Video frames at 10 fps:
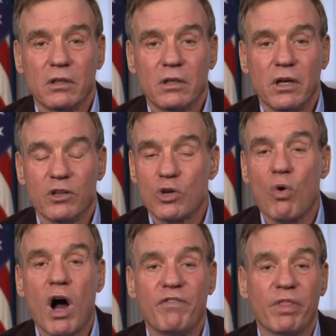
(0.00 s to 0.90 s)
And too
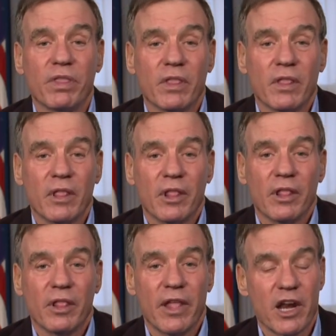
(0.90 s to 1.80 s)
often,
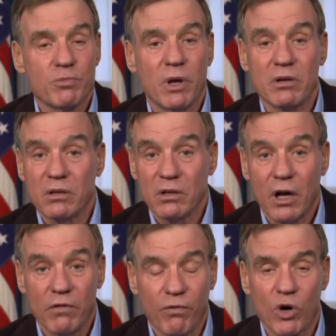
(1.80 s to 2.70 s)
that has been
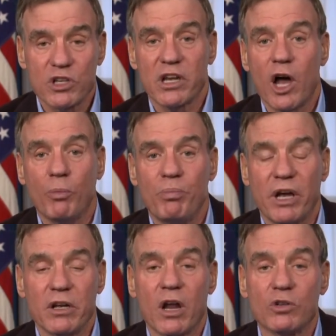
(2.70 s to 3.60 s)
unfortunately helped by
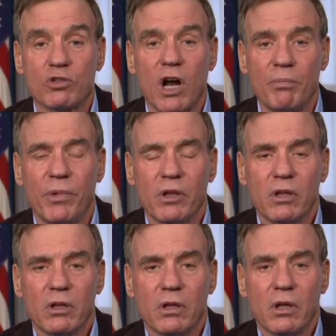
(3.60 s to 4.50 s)
Donald Trump,
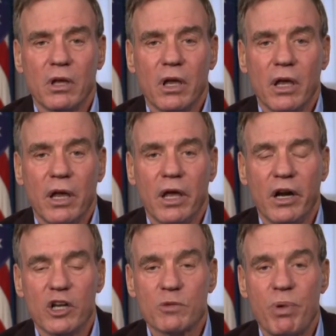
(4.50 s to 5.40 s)
and
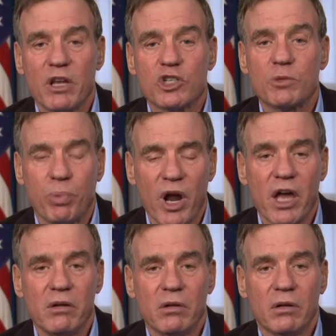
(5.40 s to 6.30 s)
it has been
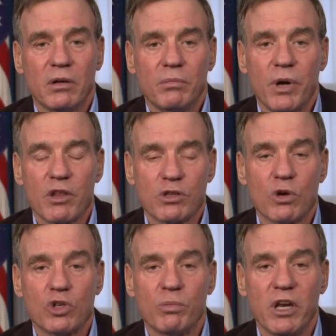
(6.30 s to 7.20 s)
spread by the
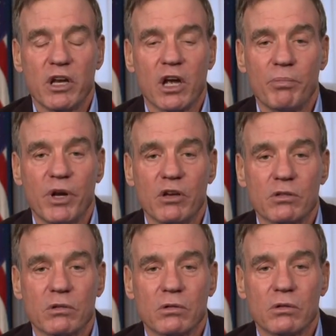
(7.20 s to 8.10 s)
social media companies
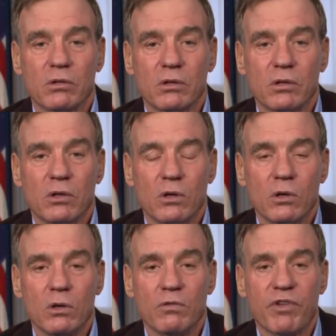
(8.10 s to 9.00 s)

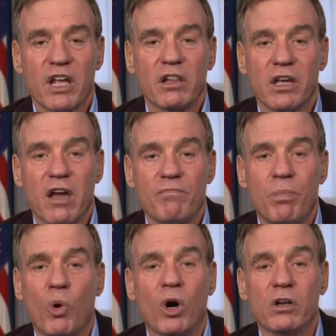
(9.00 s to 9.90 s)
who, frankly, have
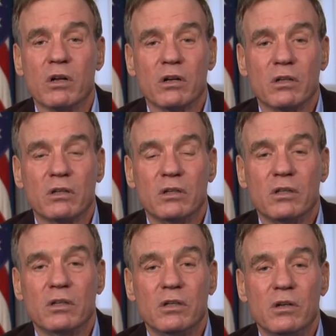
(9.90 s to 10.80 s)
borne
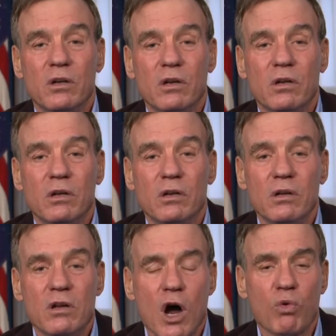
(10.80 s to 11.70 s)

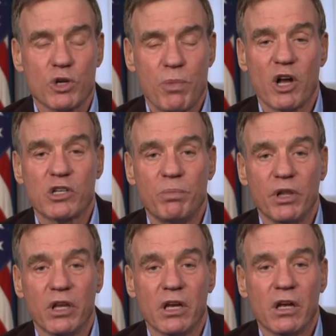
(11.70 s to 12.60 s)
no
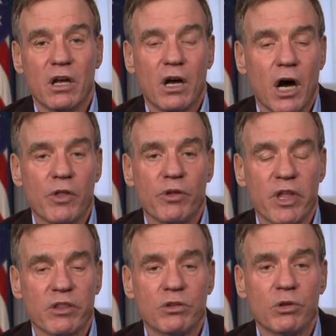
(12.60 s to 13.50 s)
responsibility other
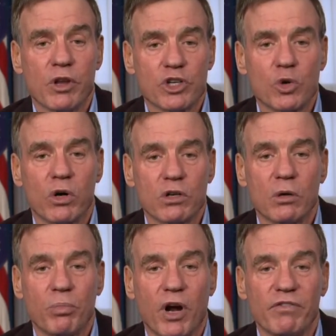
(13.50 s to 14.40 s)
than through their short
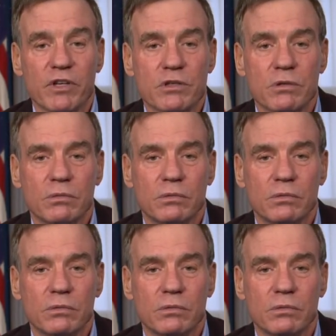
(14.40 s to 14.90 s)
term profits.